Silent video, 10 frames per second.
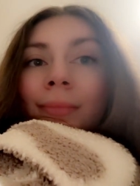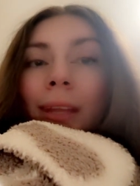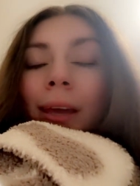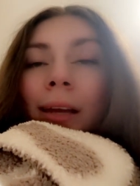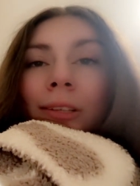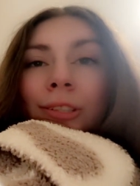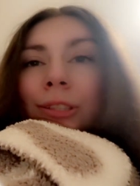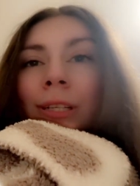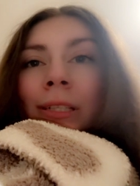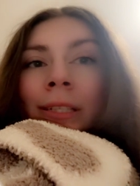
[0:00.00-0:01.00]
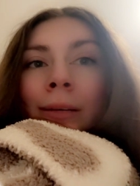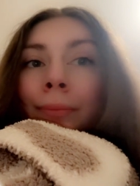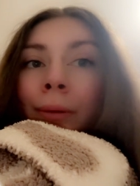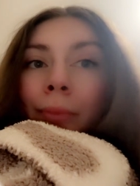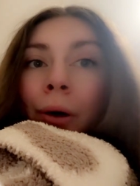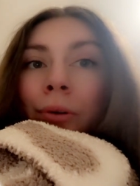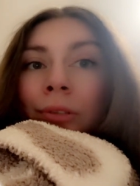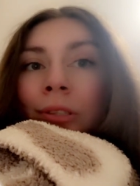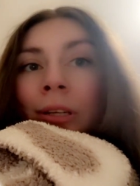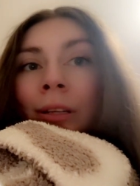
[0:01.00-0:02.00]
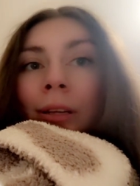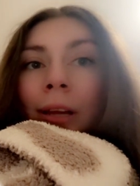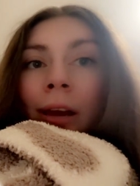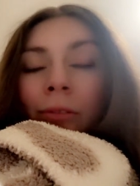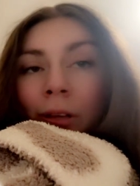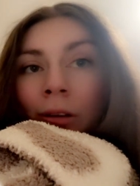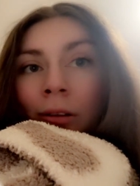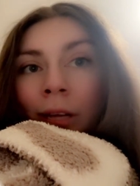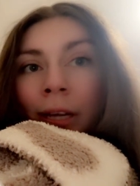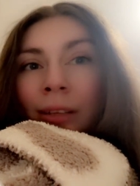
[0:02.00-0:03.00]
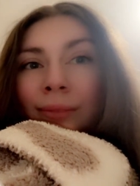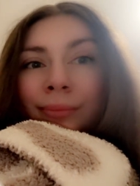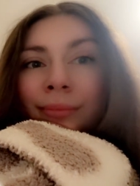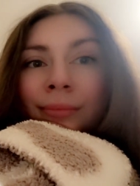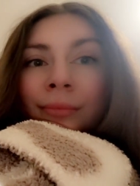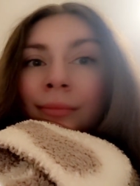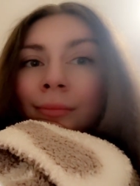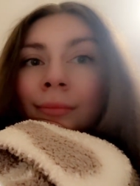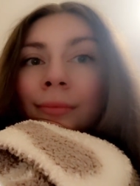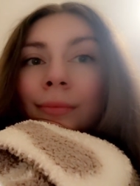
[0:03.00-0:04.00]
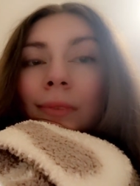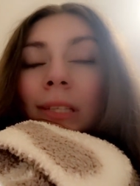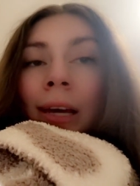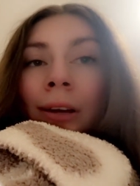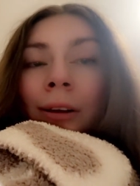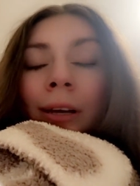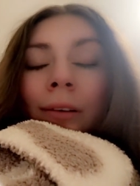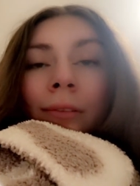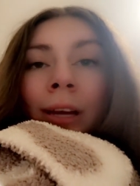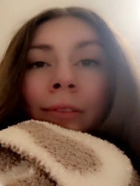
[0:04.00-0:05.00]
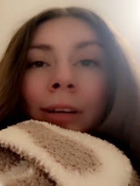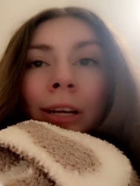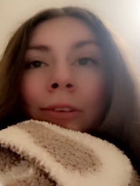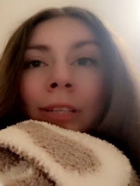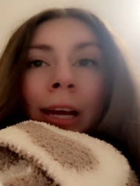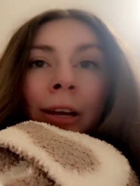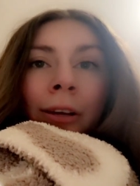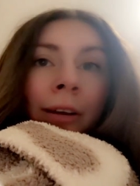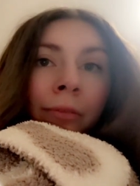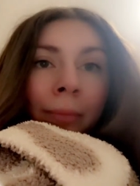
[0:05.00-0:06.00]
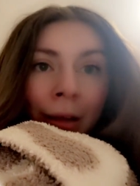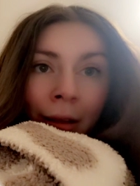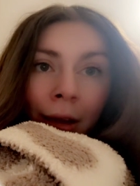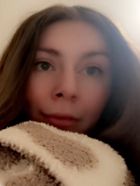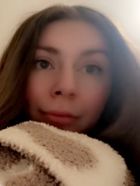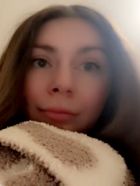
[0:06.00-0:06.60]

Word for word: kind of just dig deep and post and have a little like diary, like video diary of my life